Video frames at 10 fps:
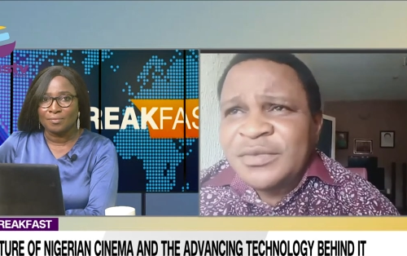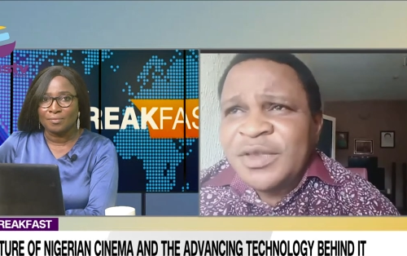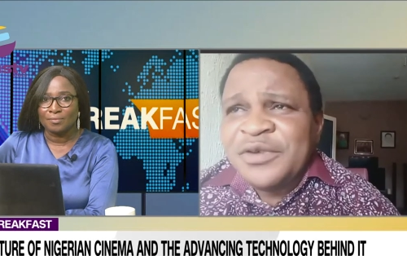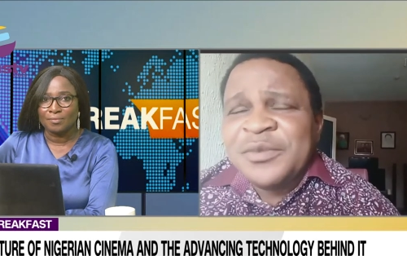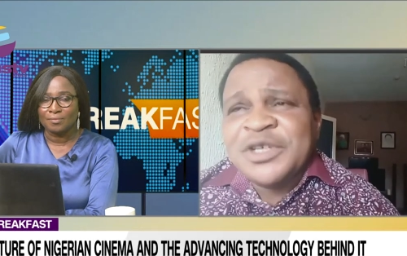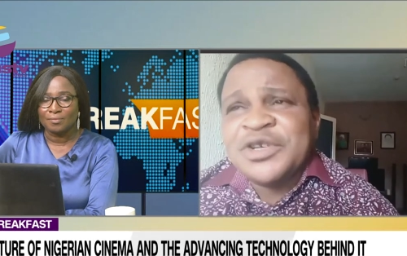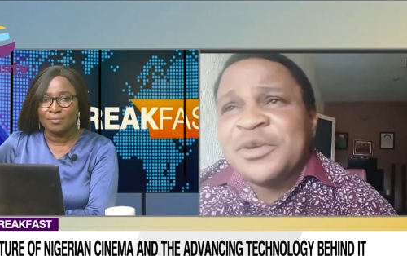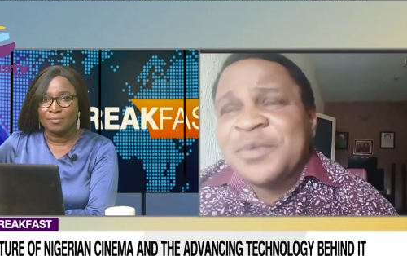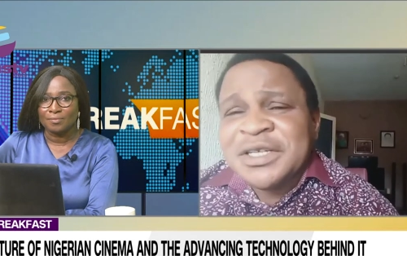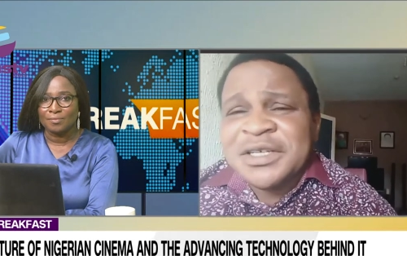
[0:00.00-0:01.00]
Speaker 1: from a third
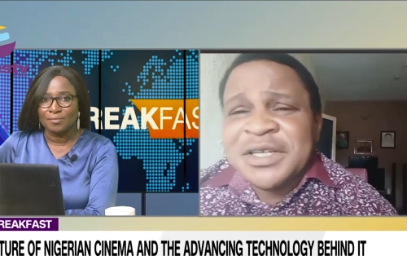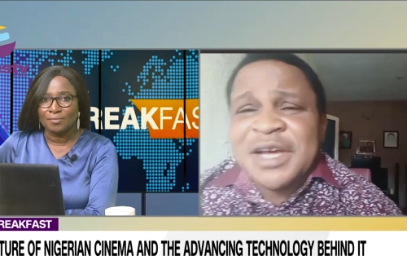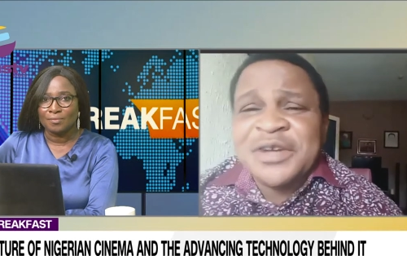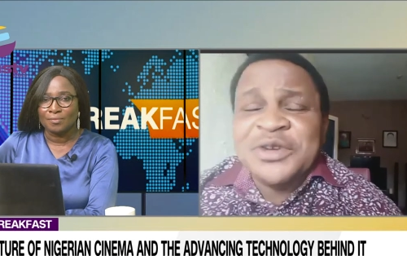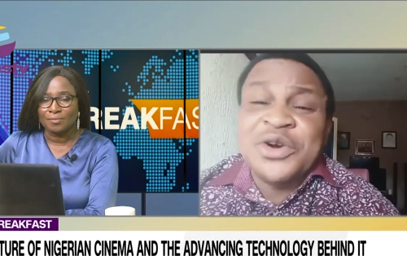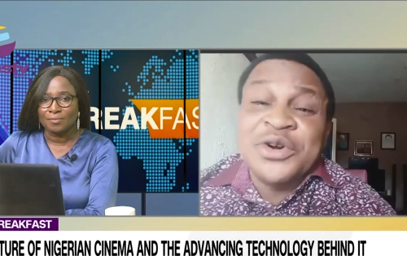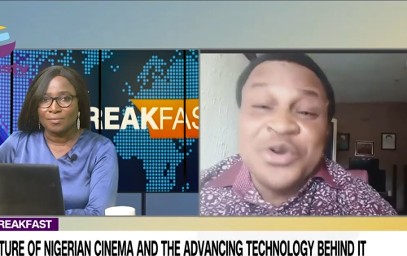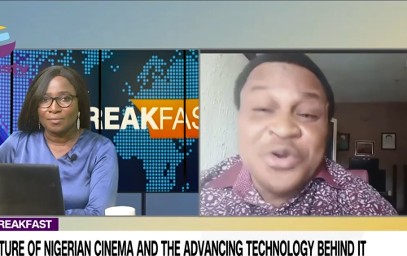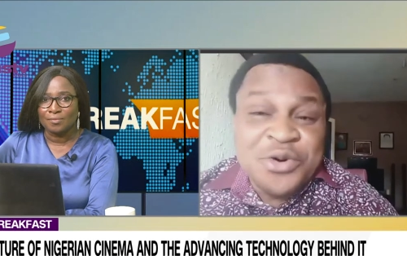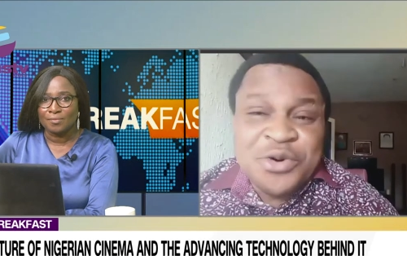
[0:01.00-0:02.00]
party that you don't
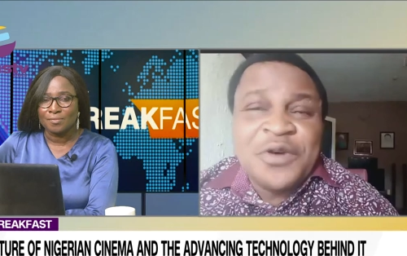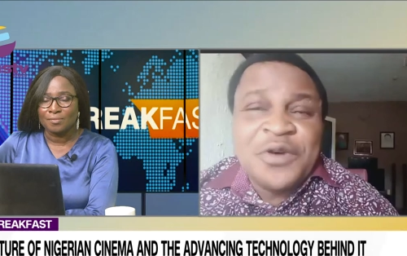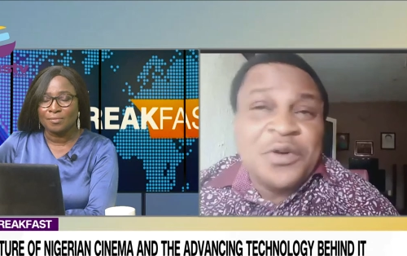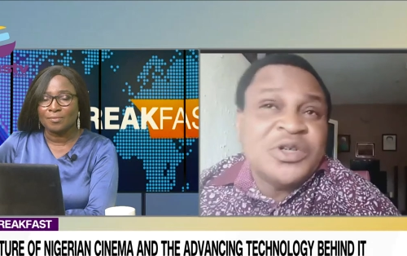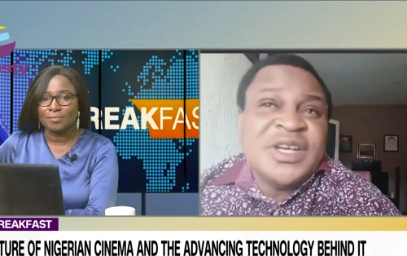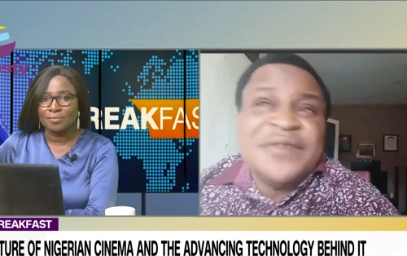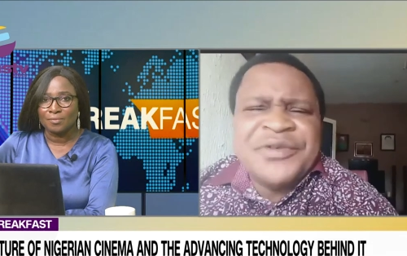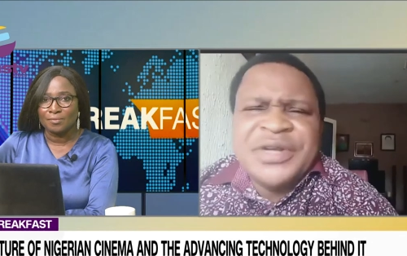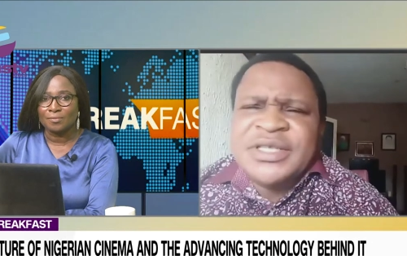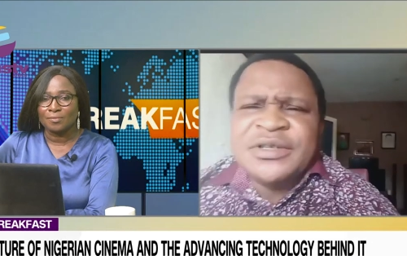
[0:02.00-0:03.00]
know, or for whatever
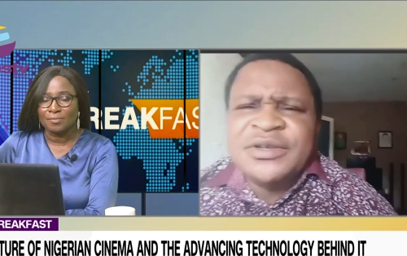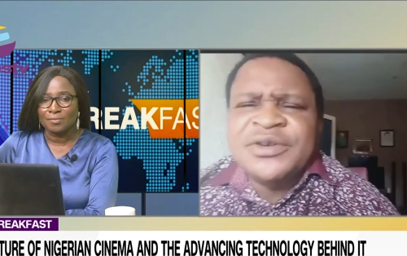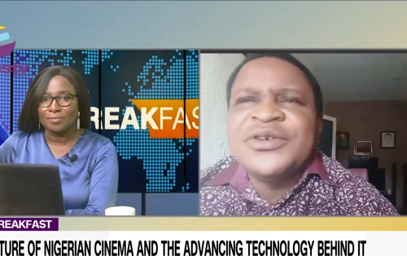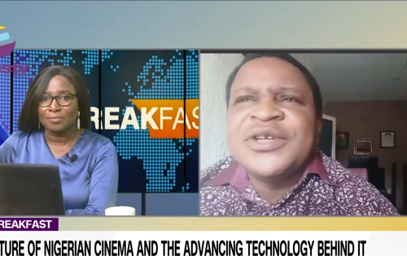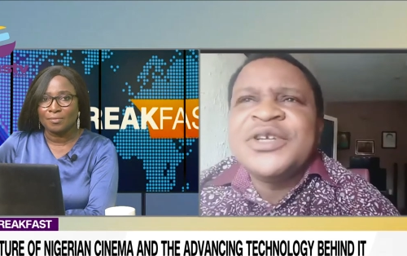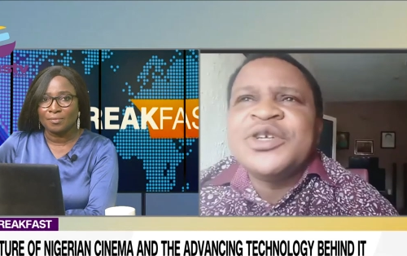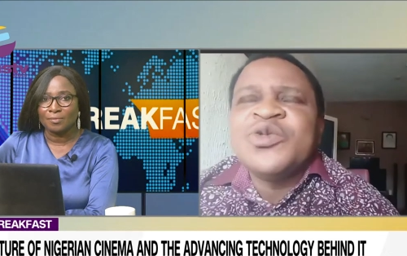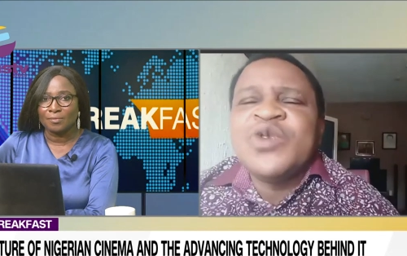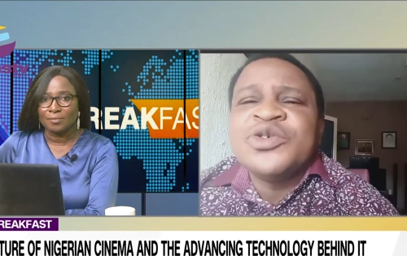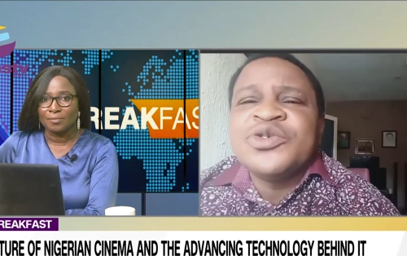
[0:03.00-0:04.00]
reason, you know, they just
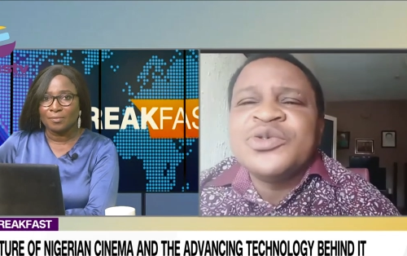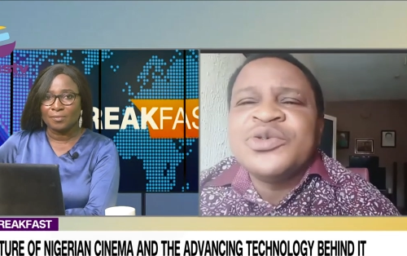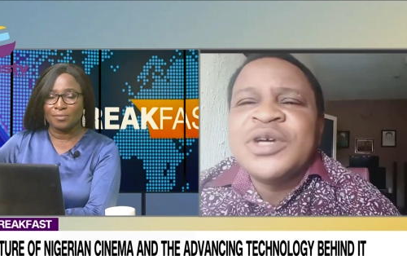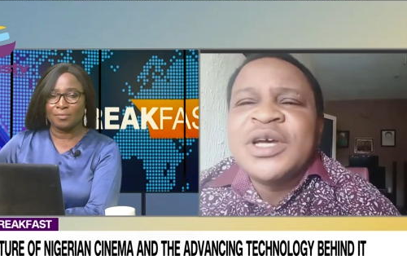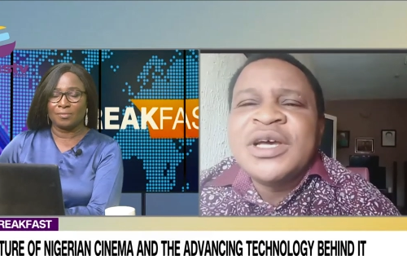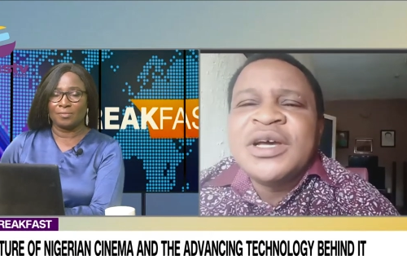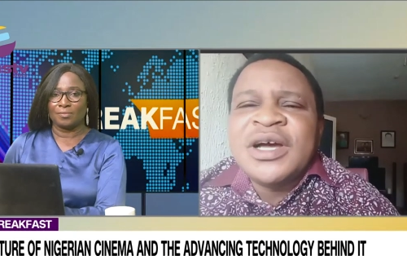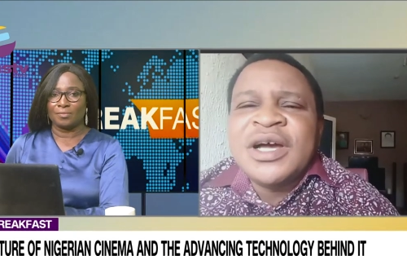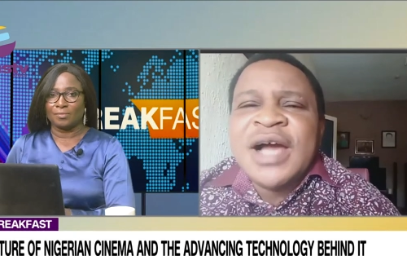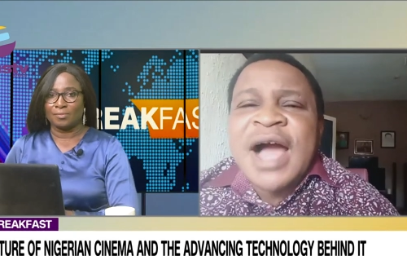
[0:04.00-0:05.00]
want you to
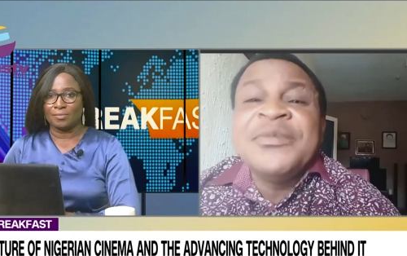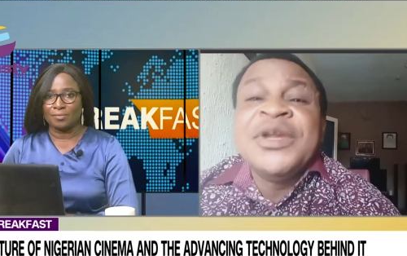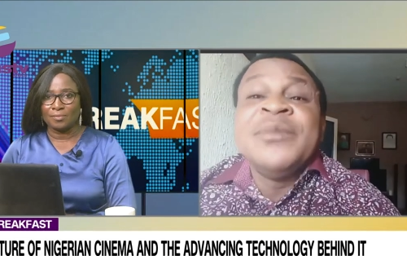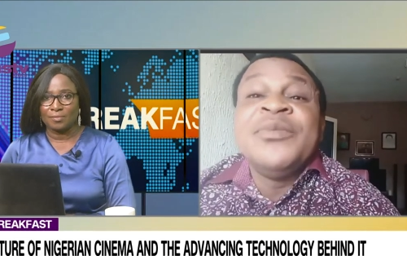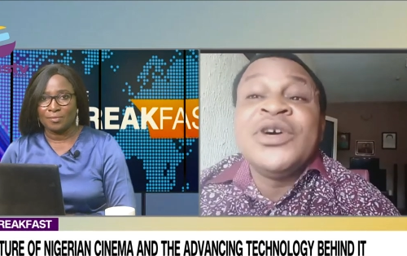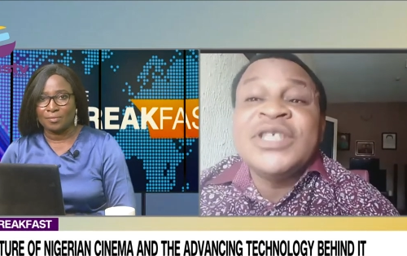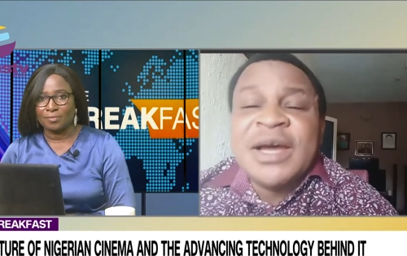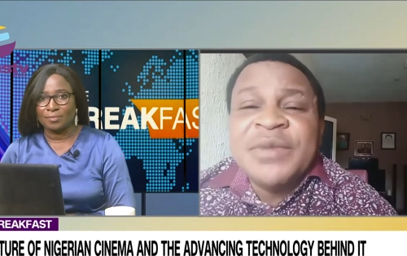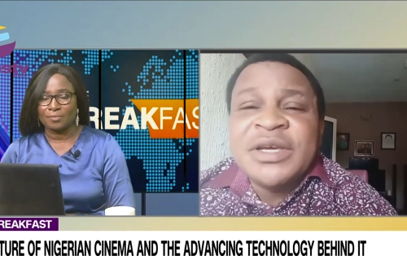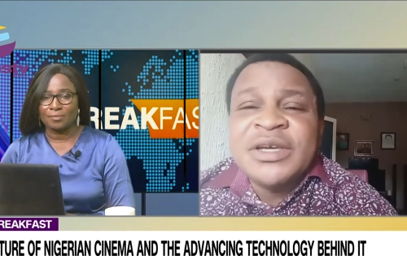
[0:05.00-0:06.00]
uh, hype the budget
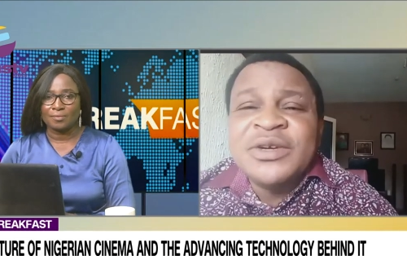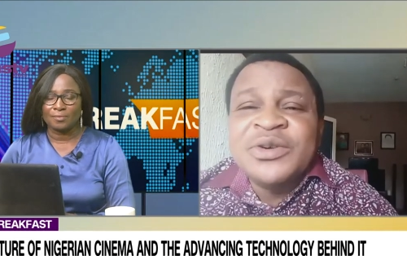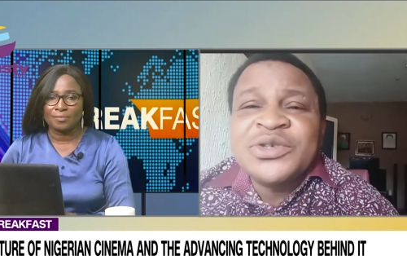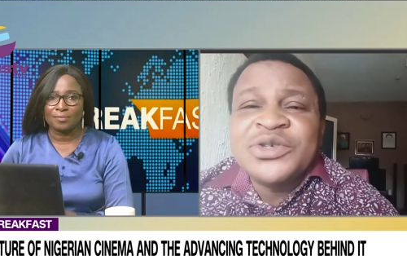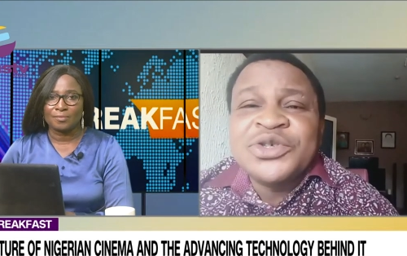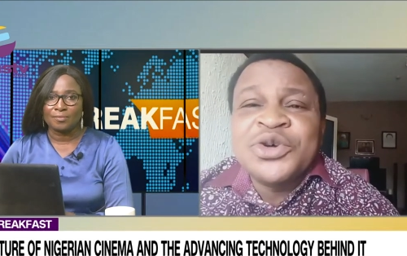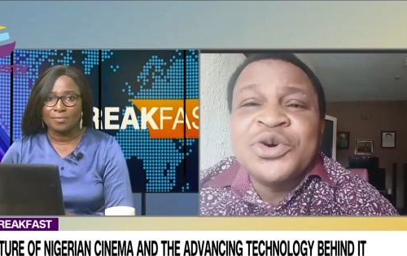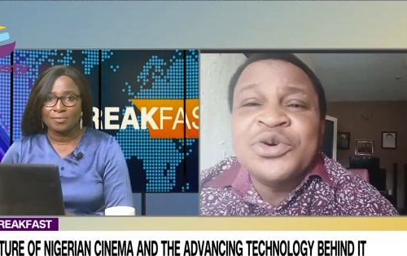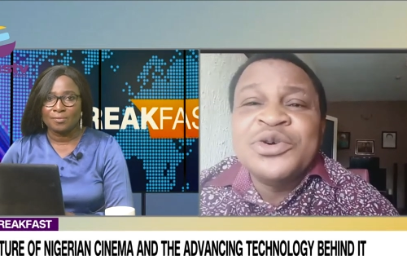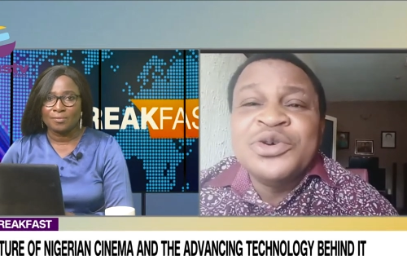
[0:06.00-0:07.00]
and make it look so
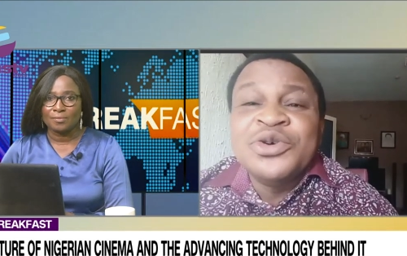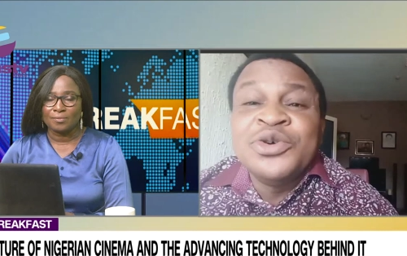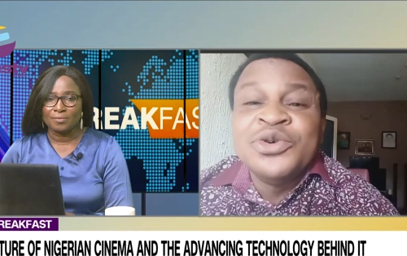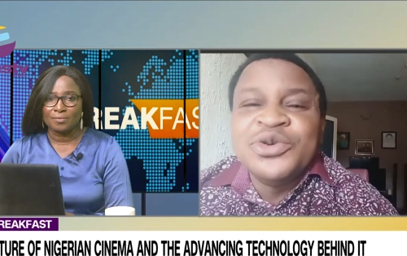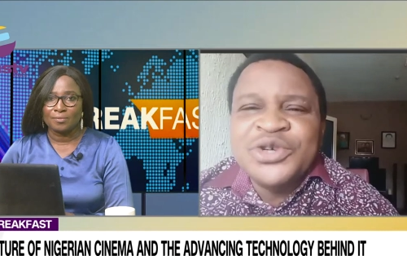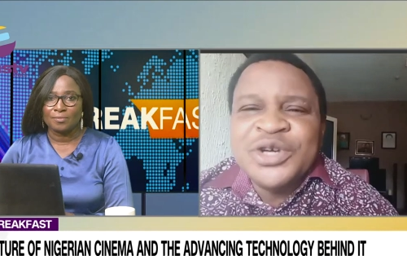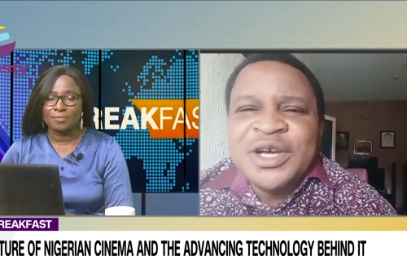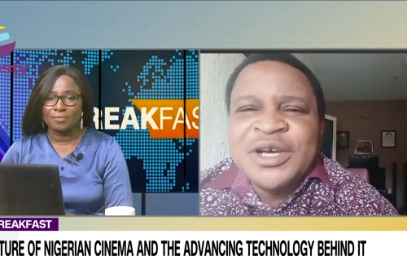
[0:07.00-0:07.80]
huge,